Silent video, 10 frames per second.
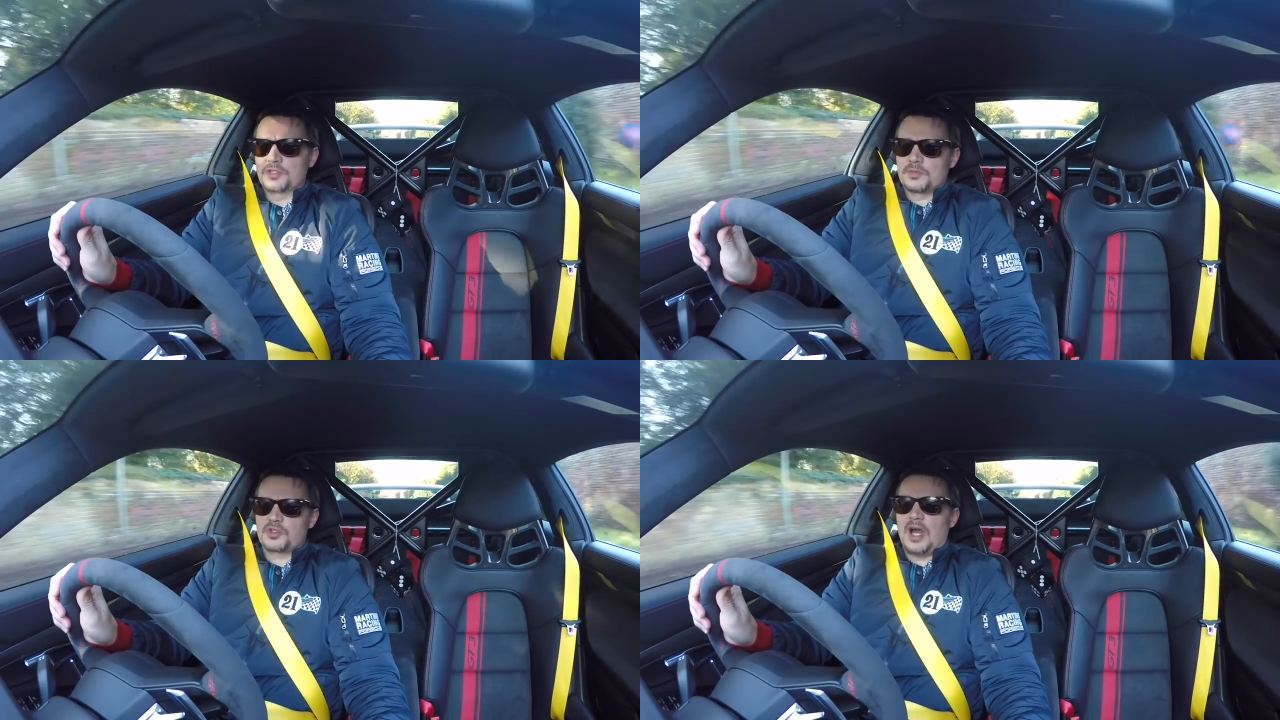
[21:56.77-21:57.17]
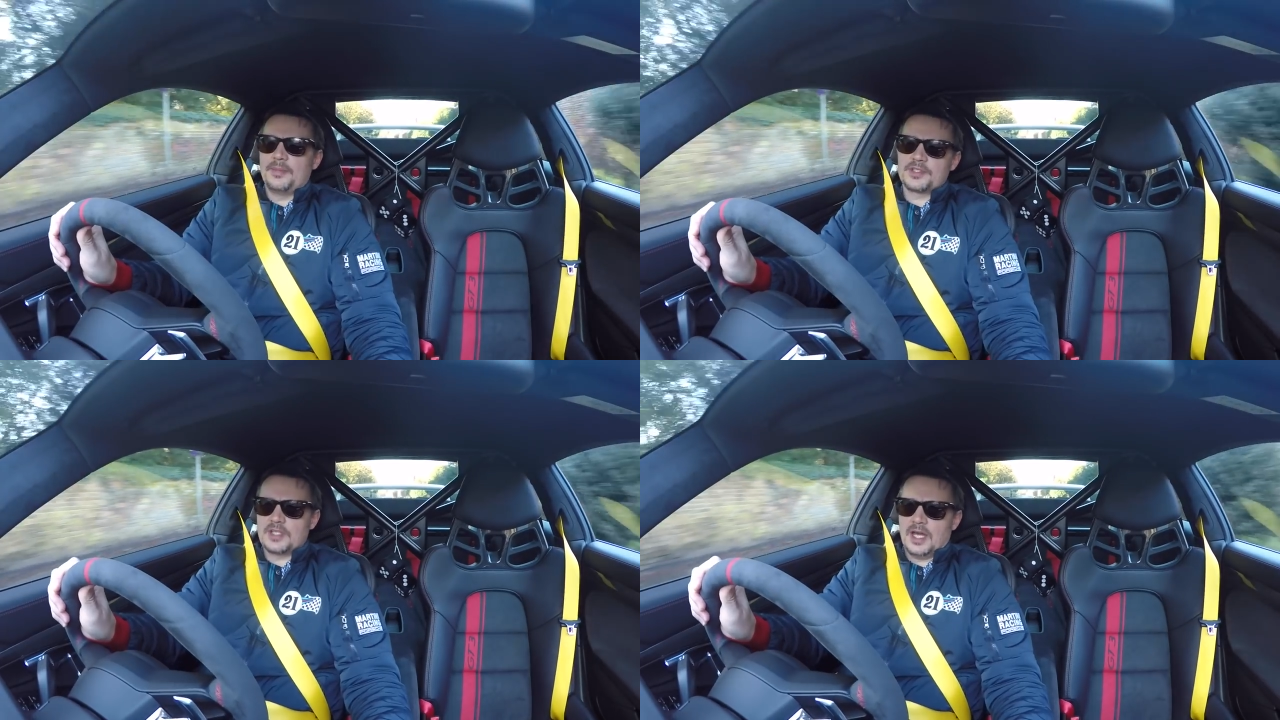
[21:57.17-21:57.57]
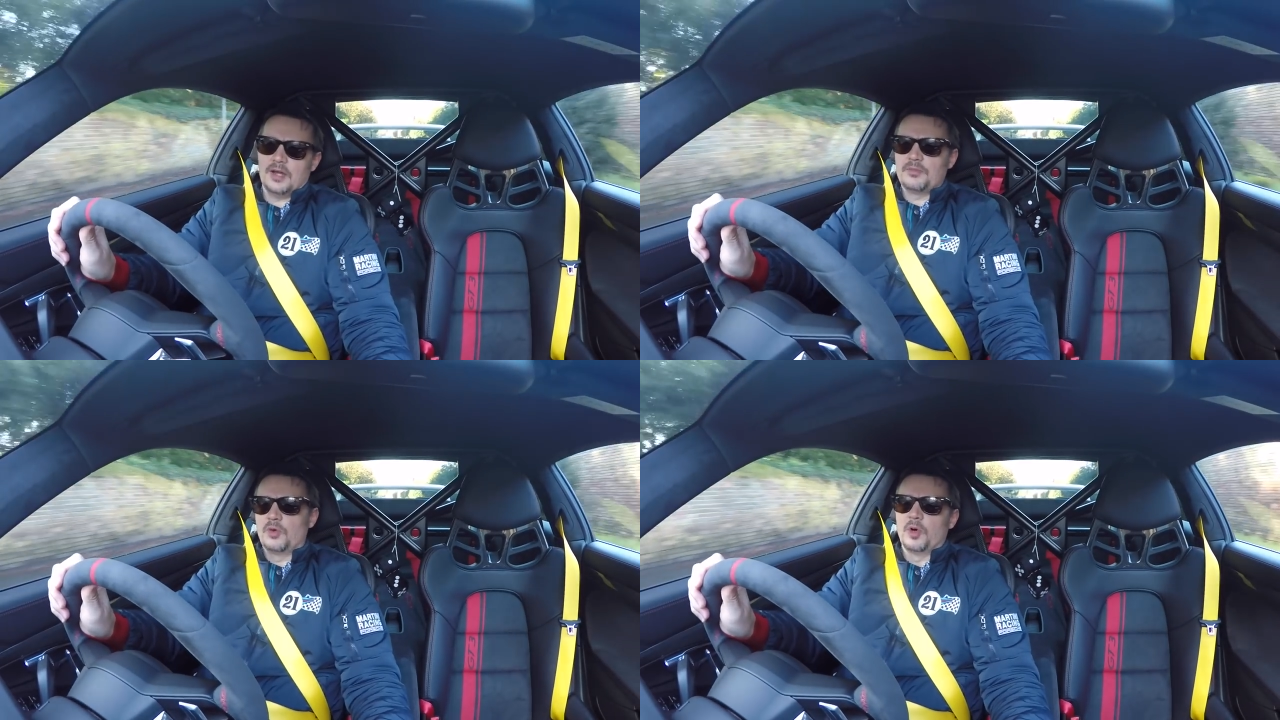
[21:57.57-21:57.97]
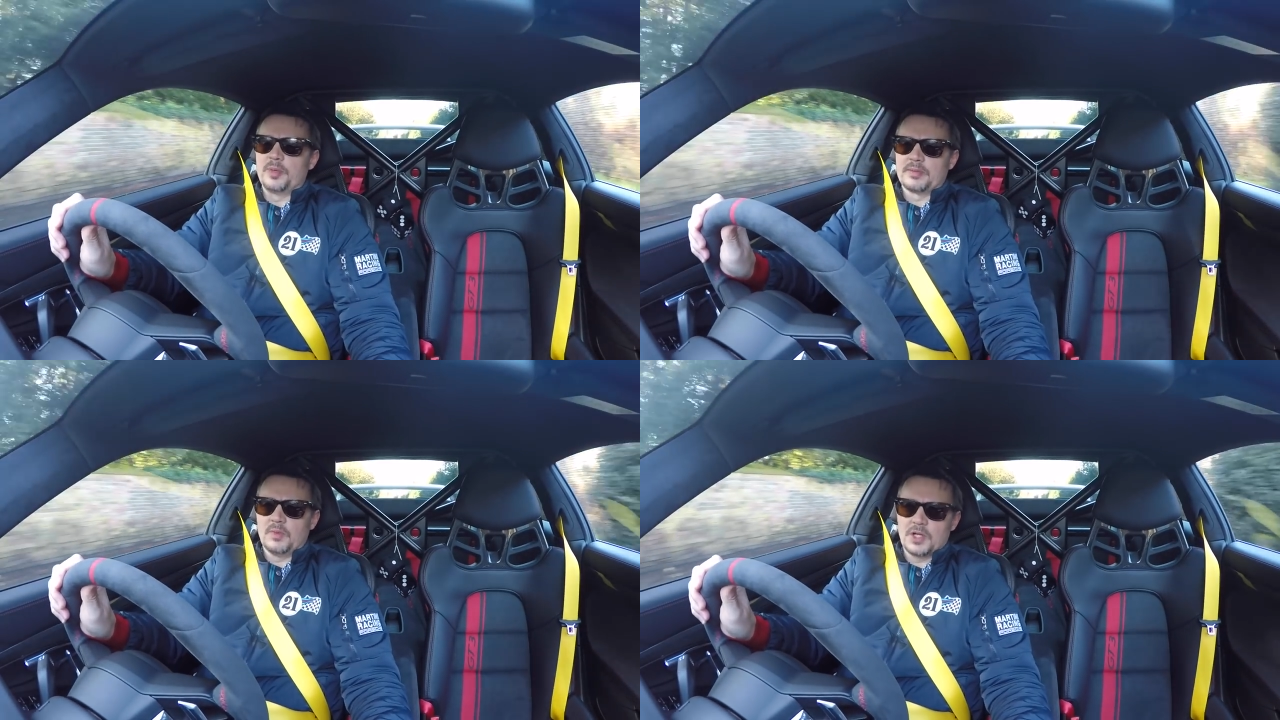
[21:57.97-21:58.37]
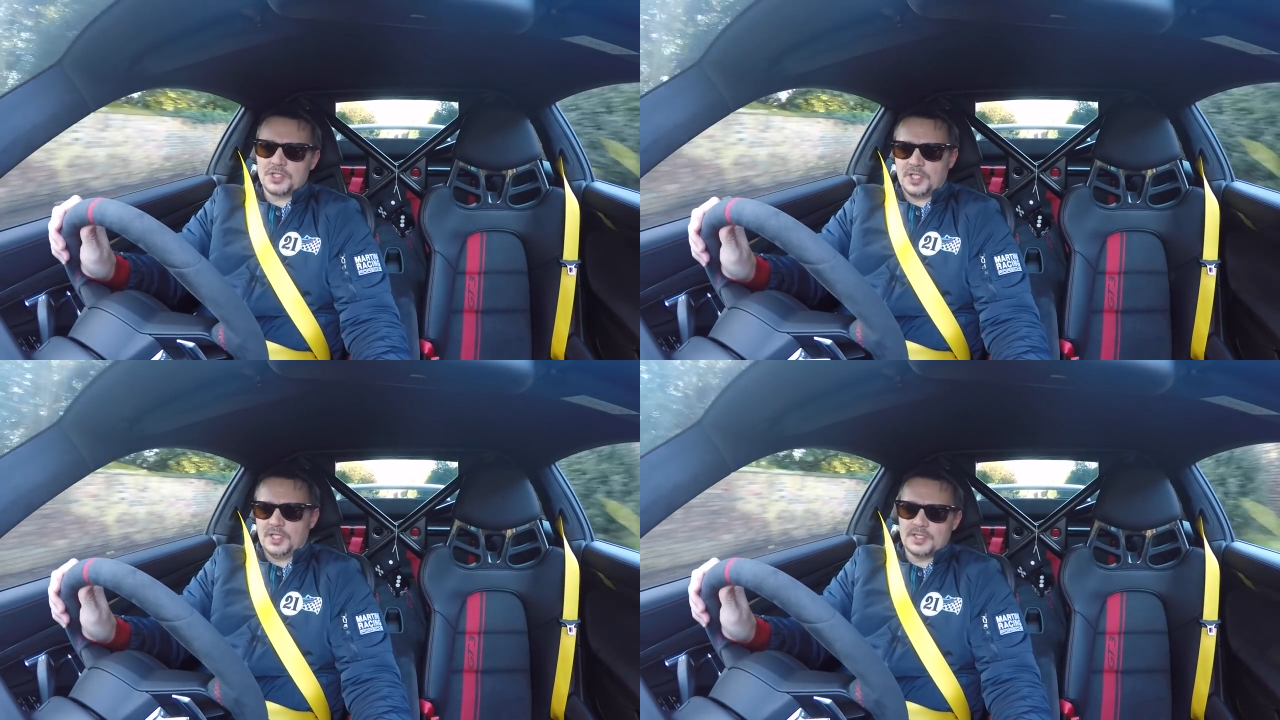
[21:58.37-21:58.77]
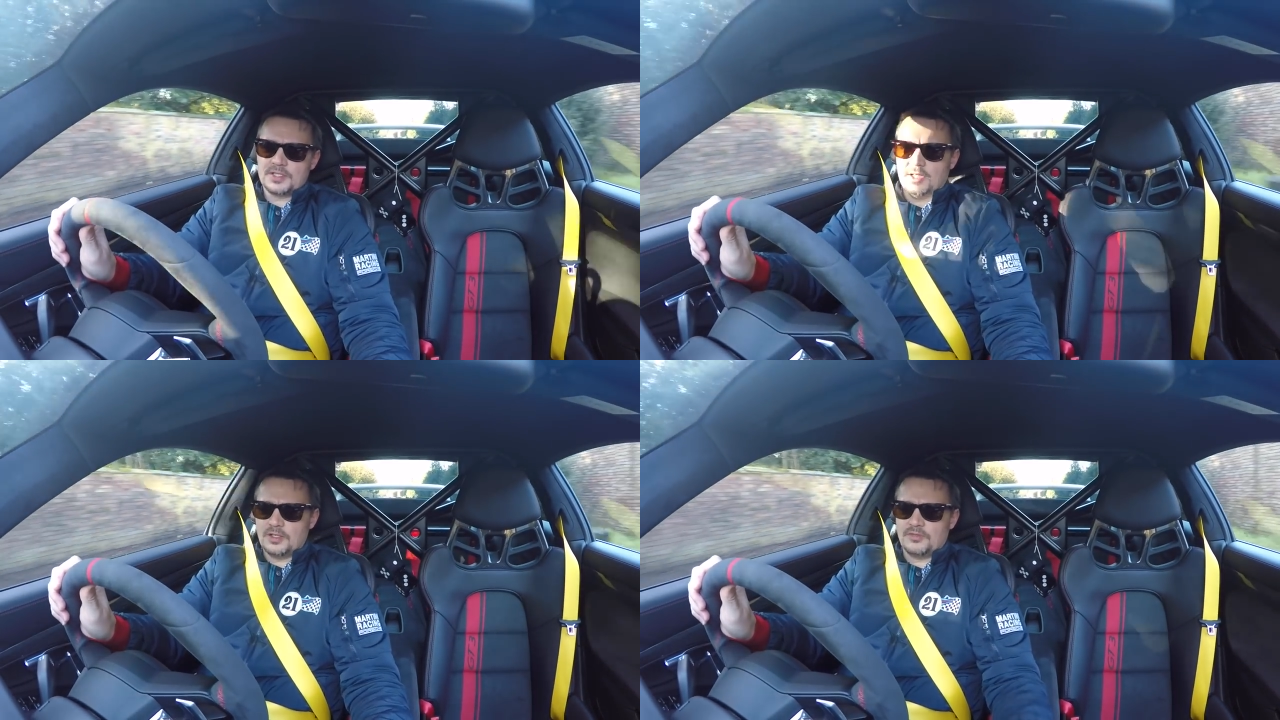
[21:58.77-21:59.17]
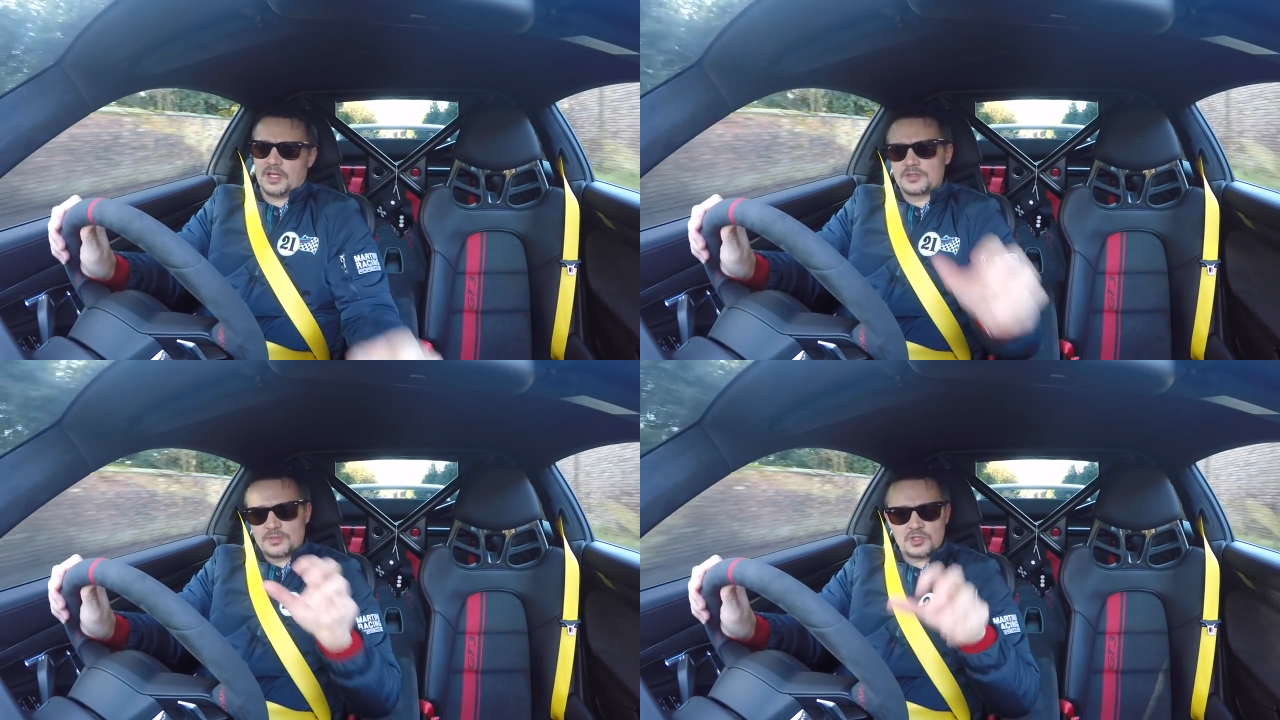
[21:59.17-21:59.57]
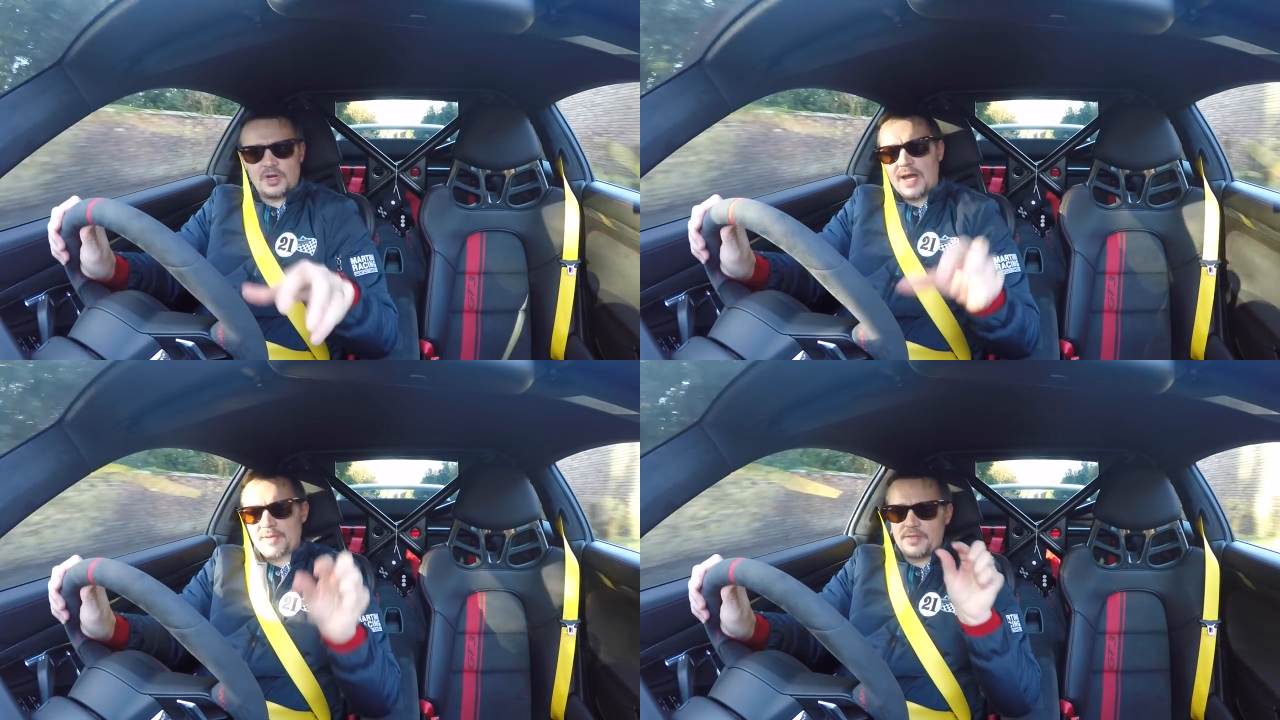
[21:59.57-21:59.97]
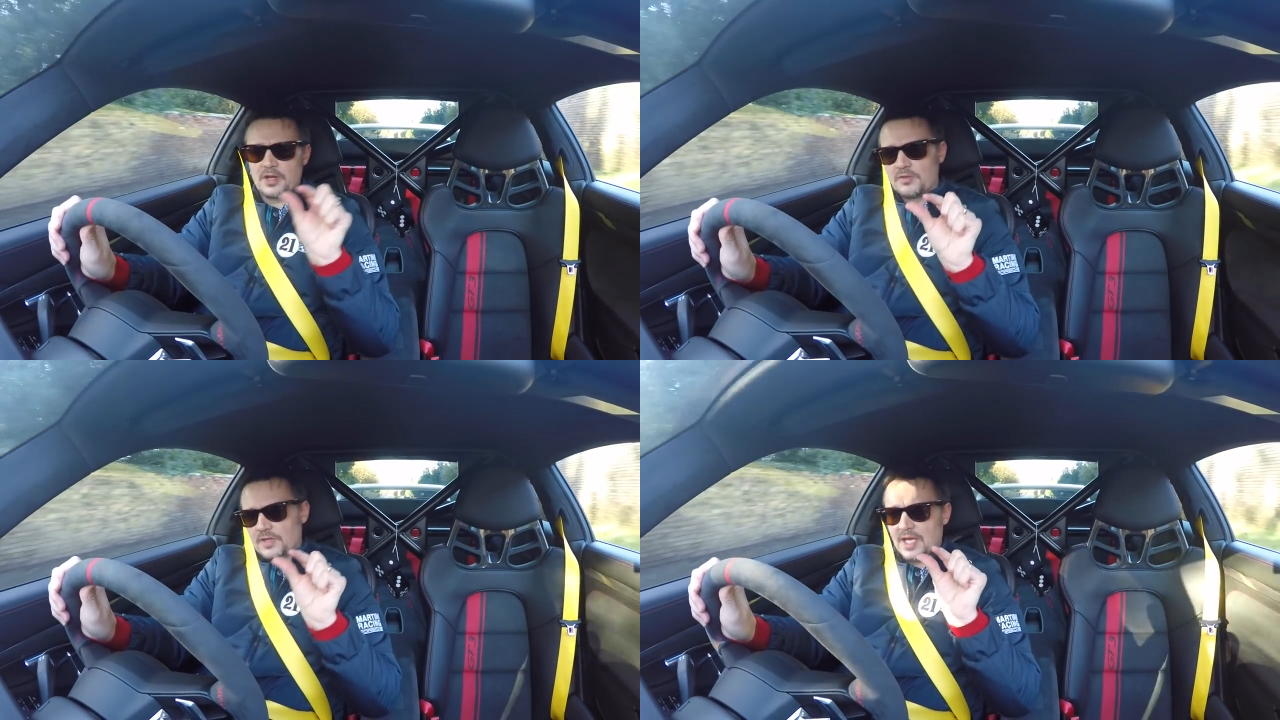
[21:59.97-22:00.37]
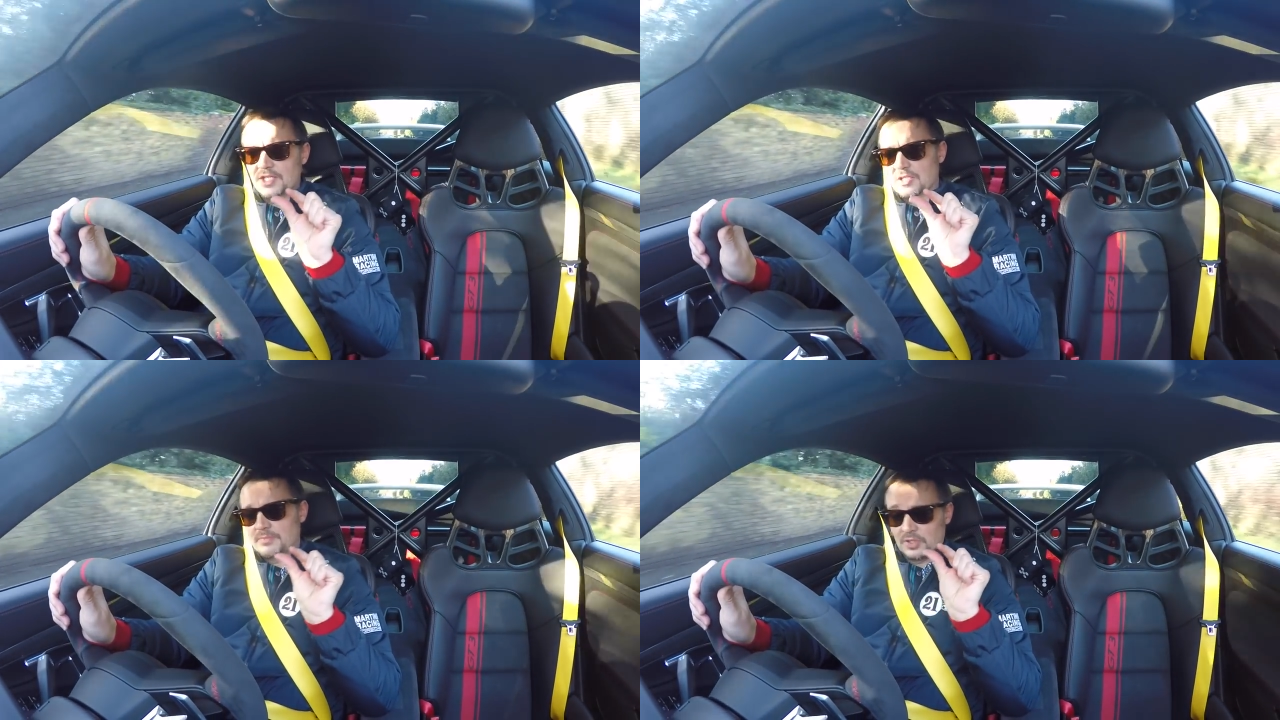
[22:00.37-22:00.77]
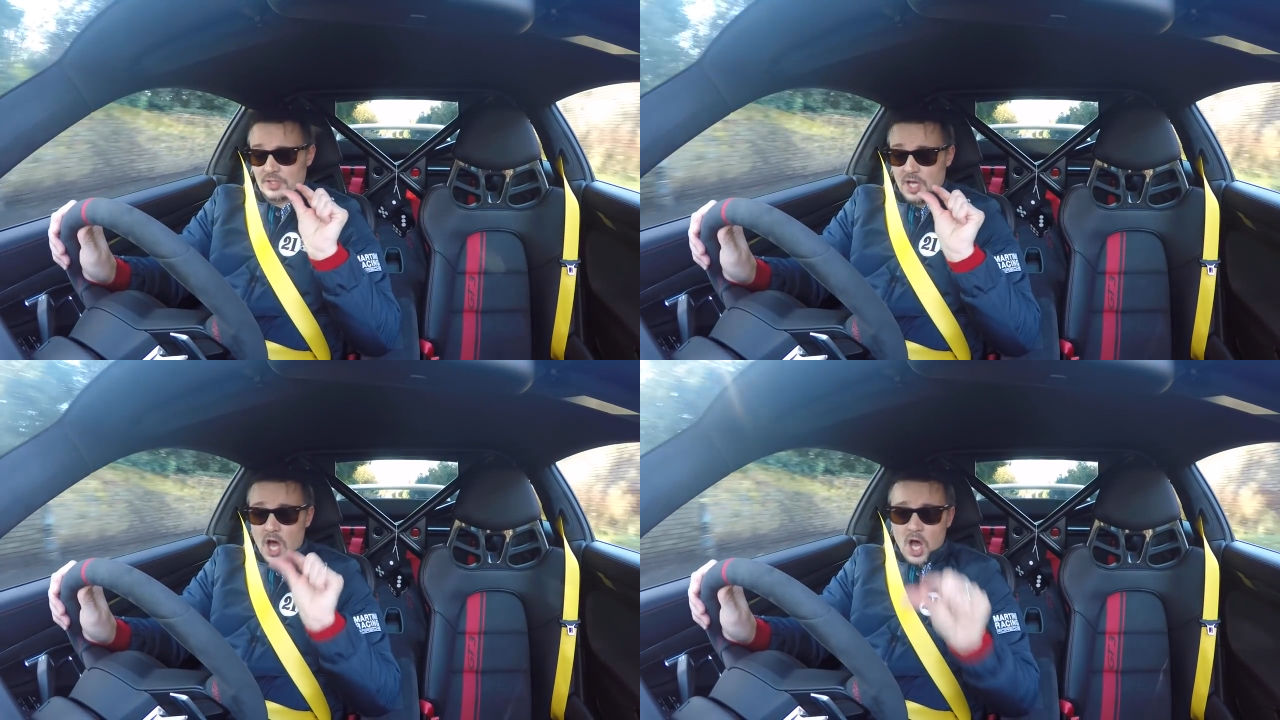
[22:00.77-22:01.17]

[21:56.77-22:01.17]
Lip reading: subscribers now, more people watching us, so don't forget to subscribe, get the notification button